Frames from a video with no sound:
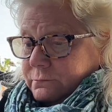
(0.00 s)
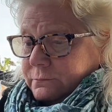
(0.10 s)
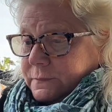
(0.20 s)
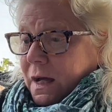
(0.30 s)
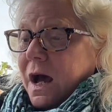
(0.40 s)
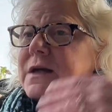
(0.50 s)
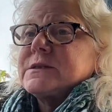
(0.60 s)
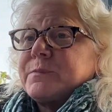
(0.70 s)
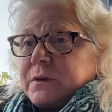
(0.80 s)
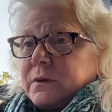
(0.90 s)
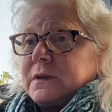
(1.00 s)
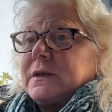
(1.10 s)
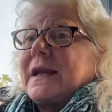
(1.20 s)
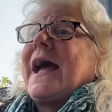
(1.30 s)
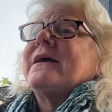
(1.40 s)
hospital and
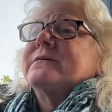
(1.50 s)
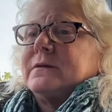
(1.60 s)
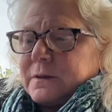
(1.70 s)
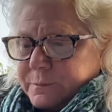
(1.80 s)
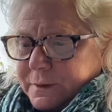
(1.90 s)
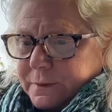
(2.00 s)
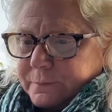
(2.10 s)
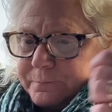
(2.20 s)
the castle up there.